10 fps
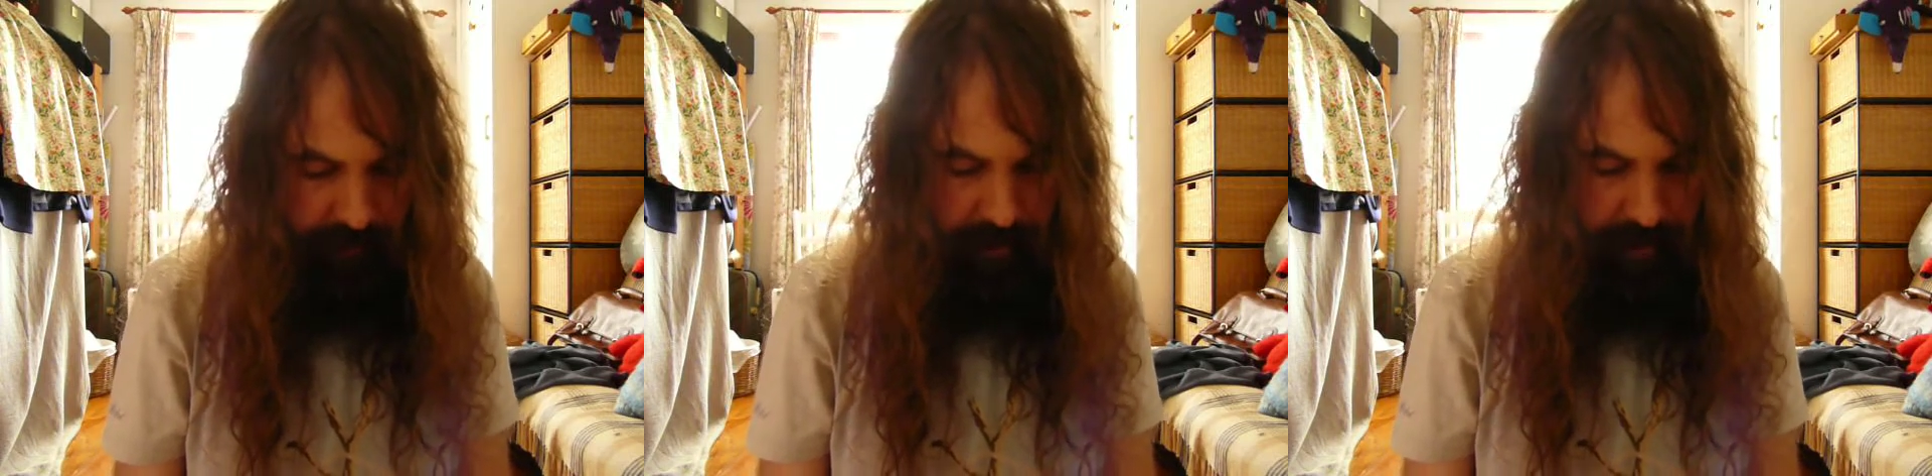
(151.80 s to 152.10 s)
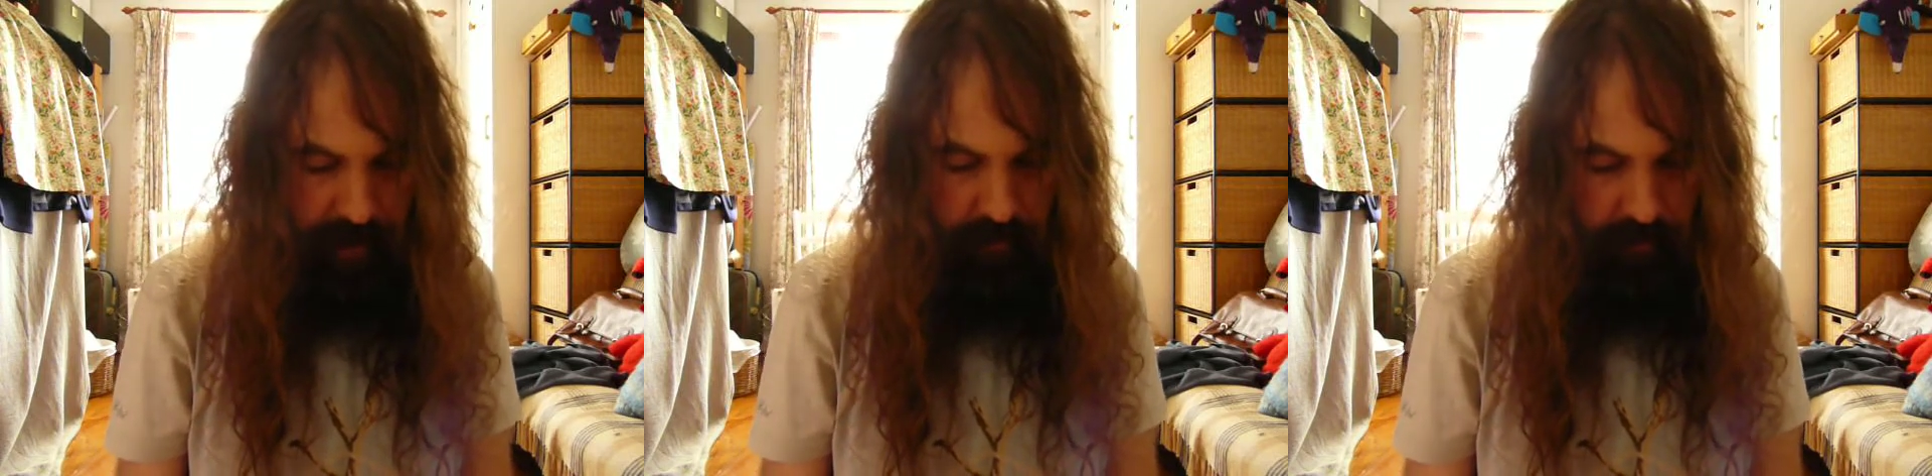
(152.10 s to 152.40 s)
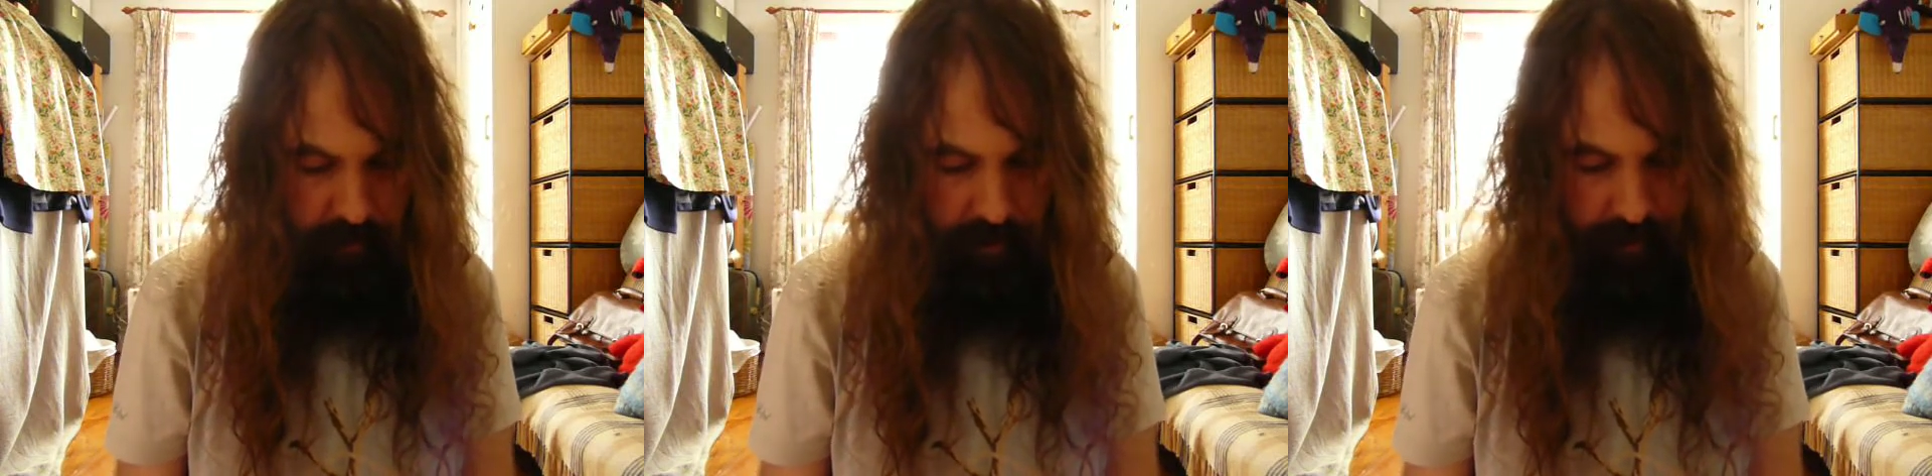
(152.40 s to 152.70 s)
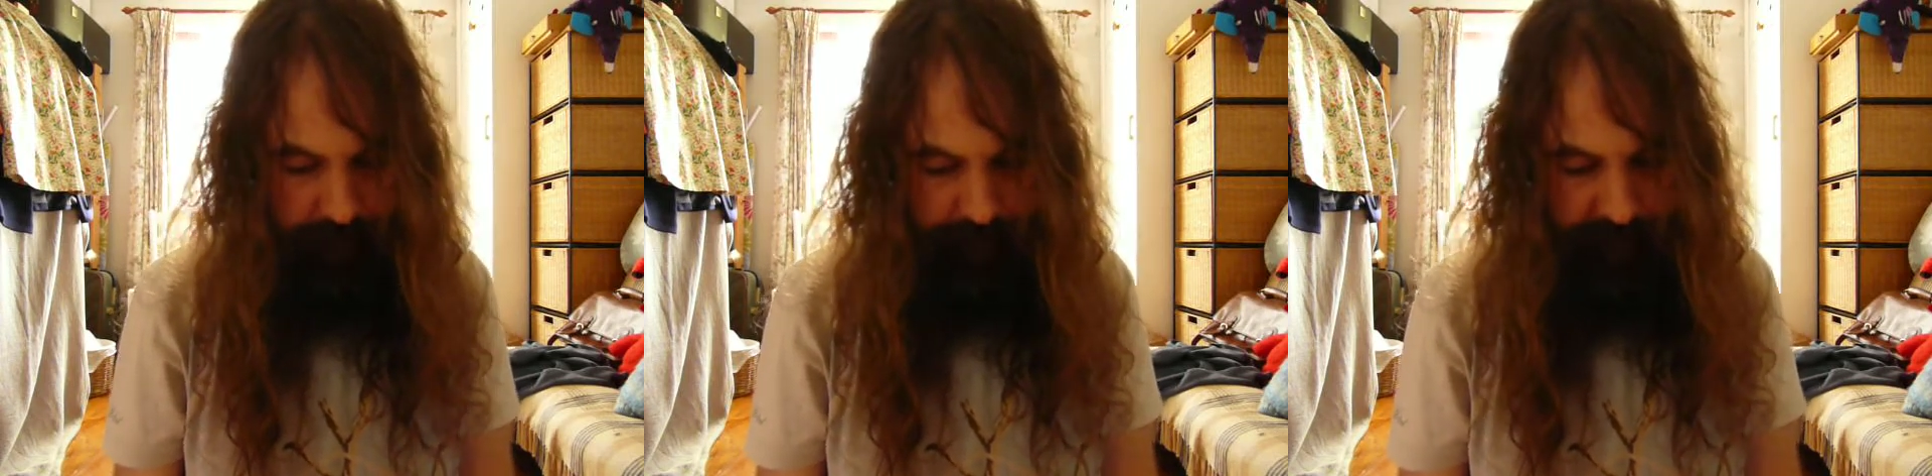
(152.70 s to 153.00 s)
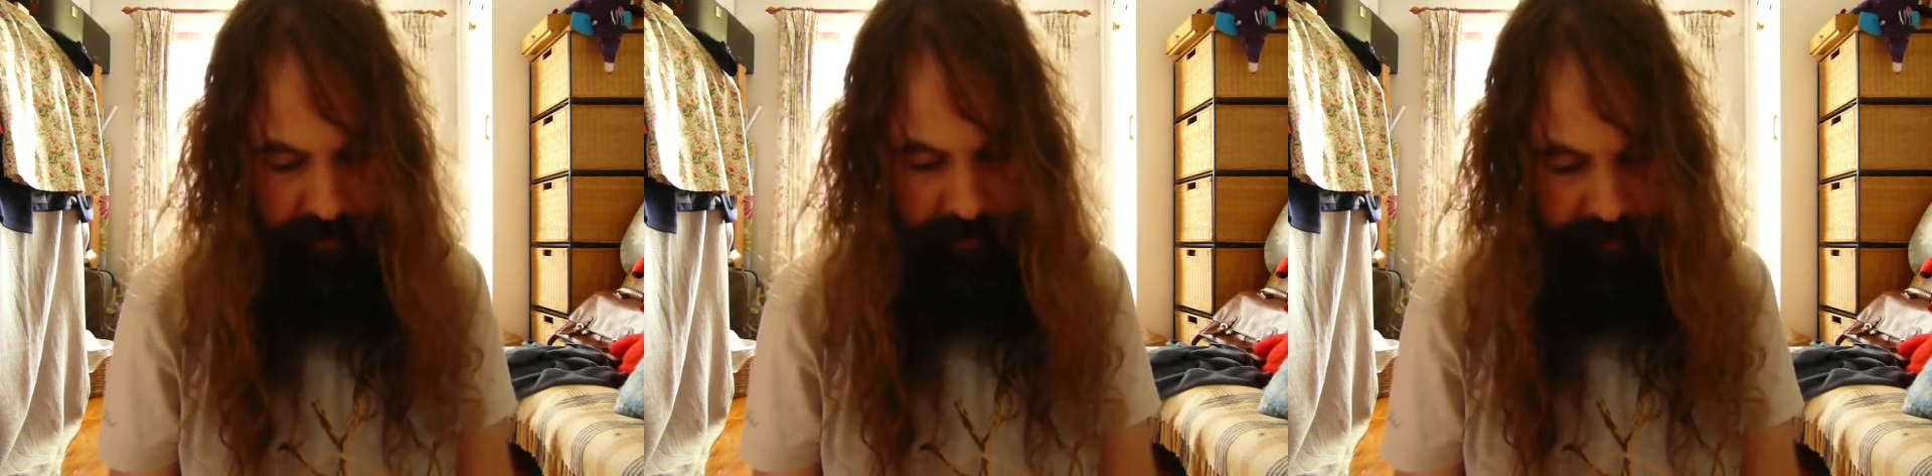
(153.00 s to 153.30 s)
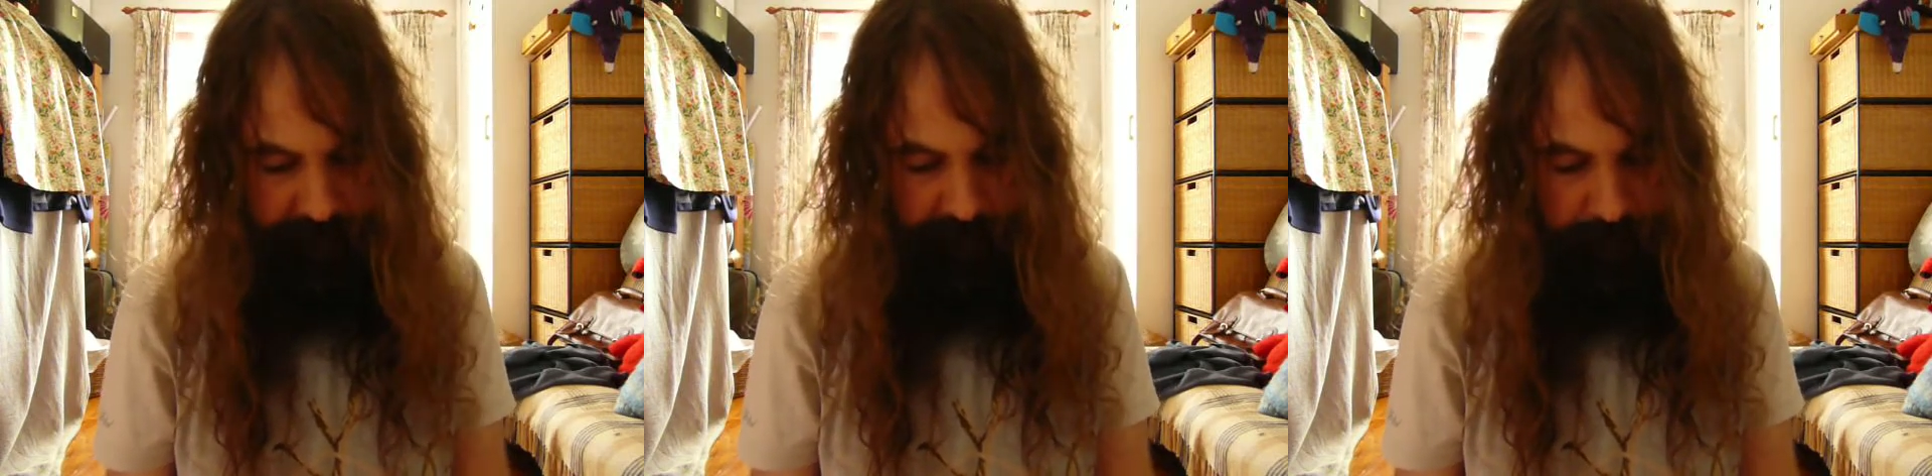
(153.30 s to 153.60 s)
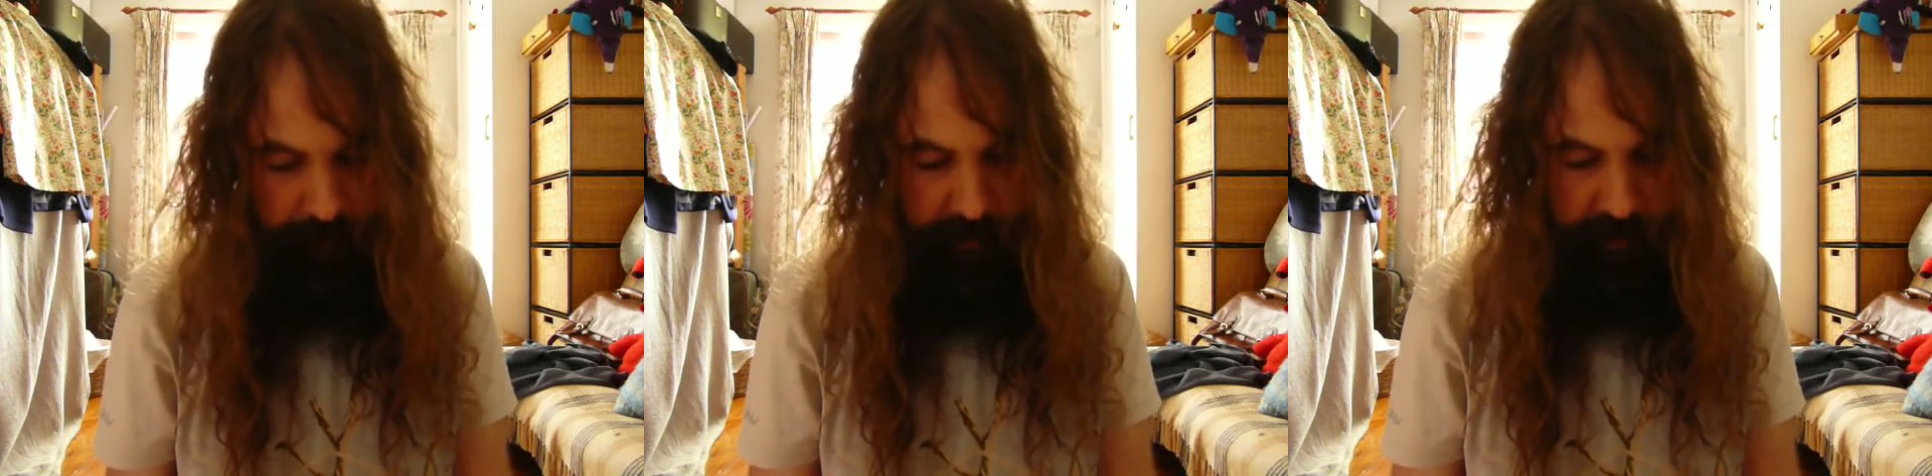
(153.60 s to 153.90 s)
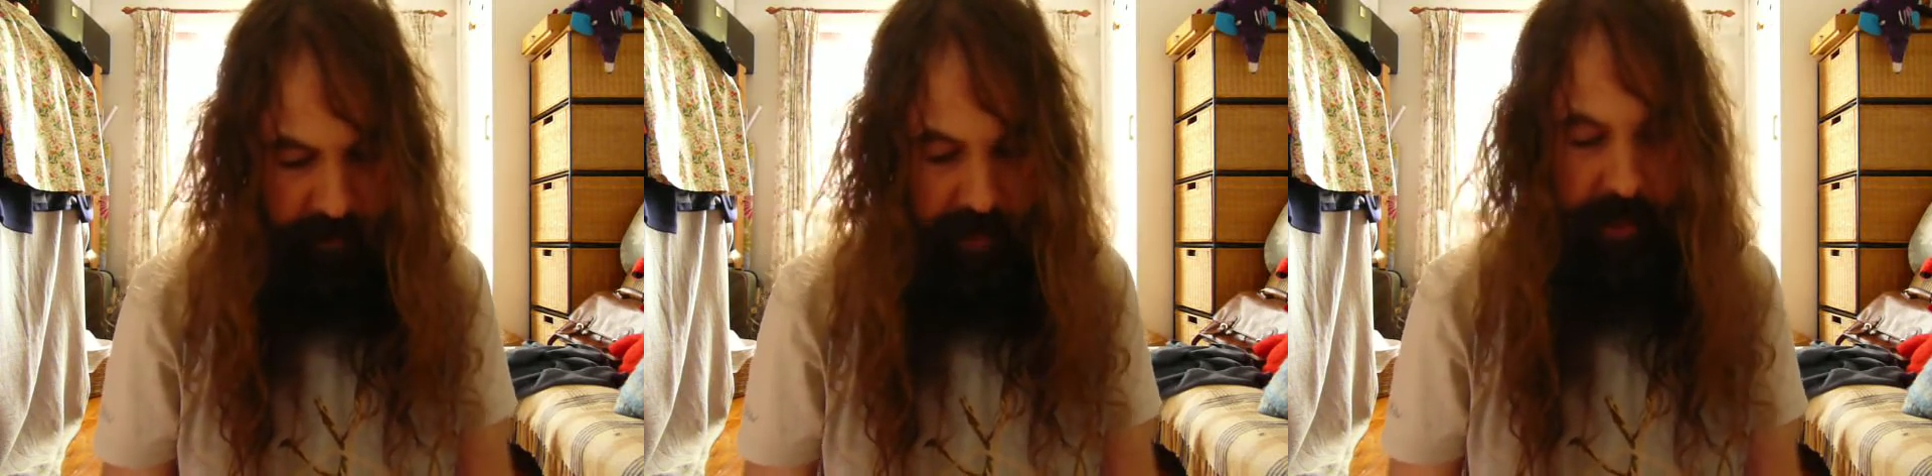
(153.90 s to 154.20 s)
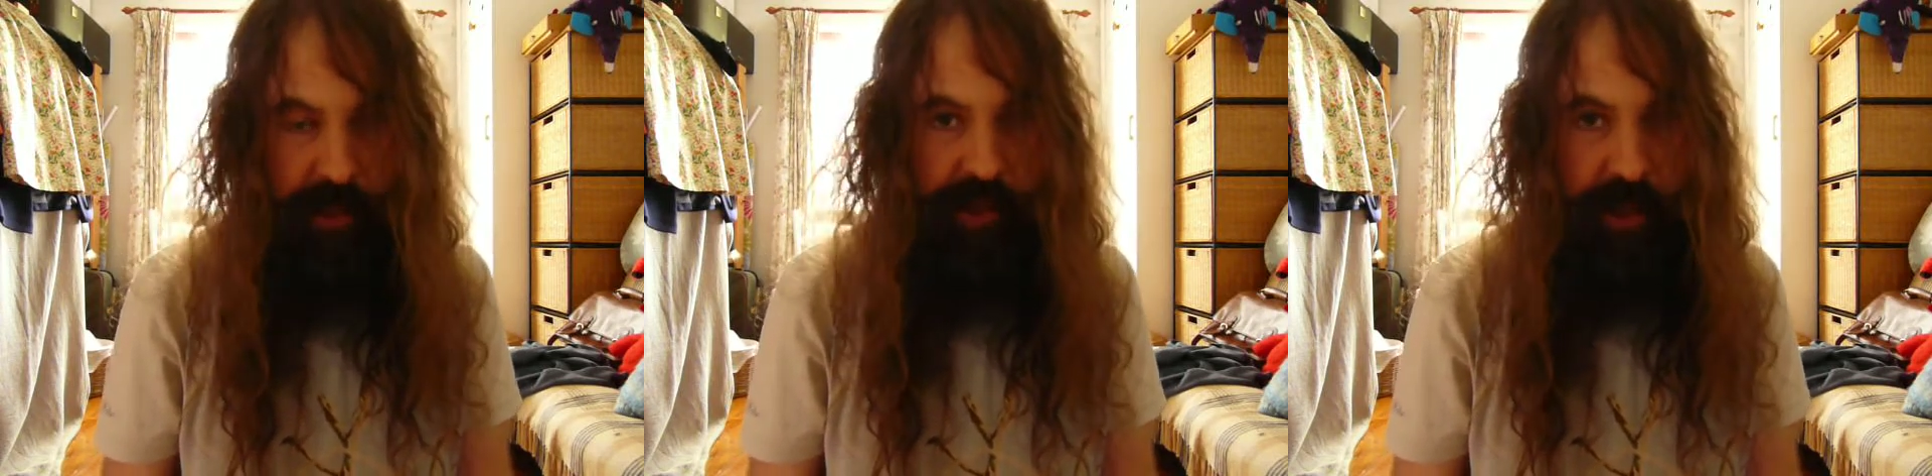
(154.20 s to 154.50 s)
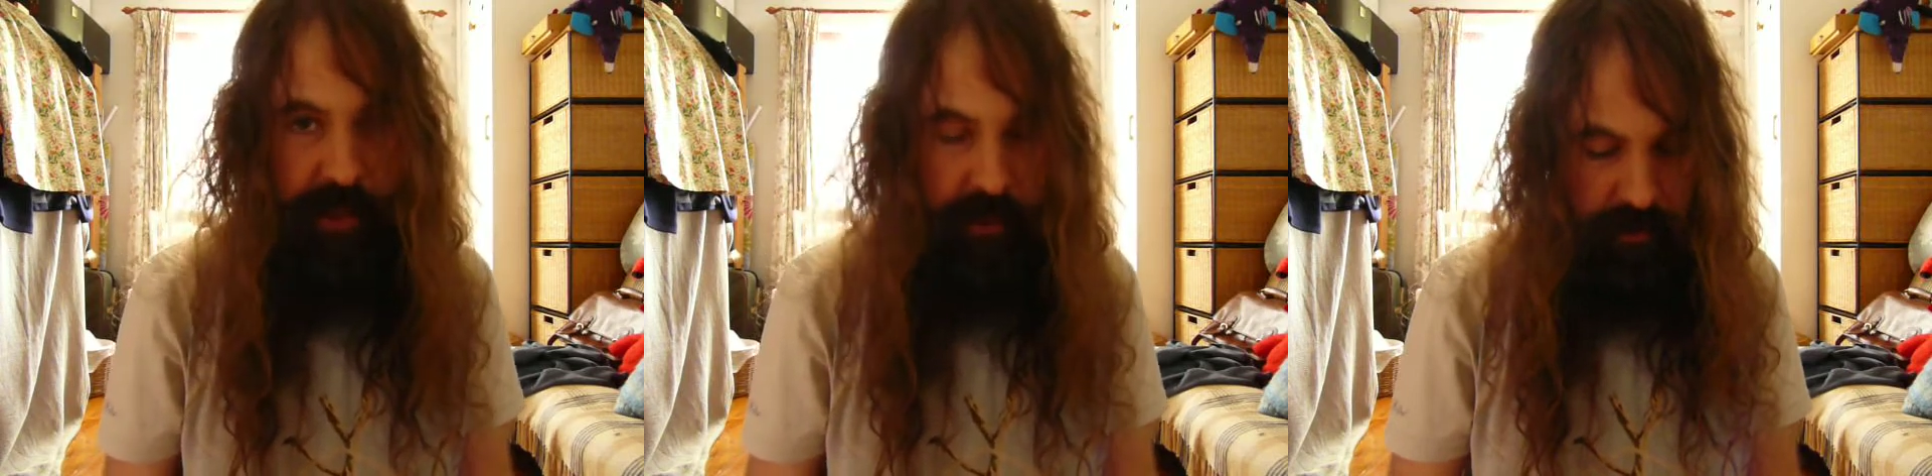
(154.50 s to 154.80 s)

Now, round five. Lady G,